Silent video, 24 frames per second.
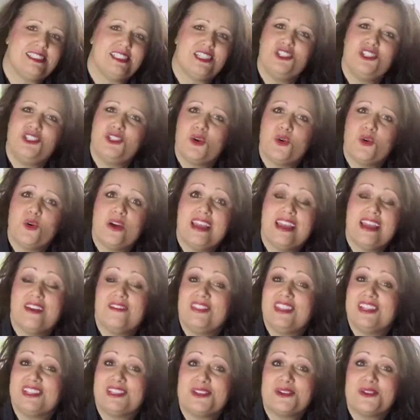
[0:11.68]
"The joy of
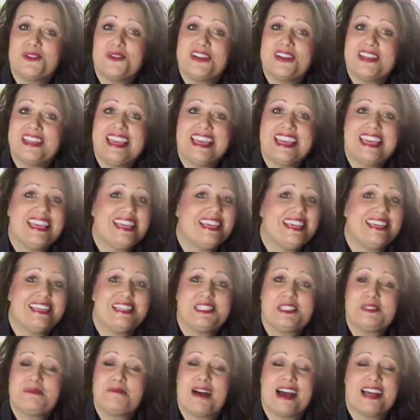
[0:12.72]
the Lord
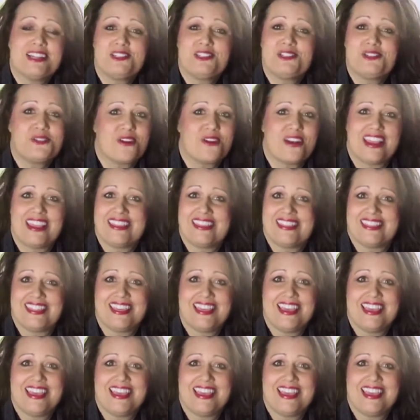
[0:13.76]
is my strength."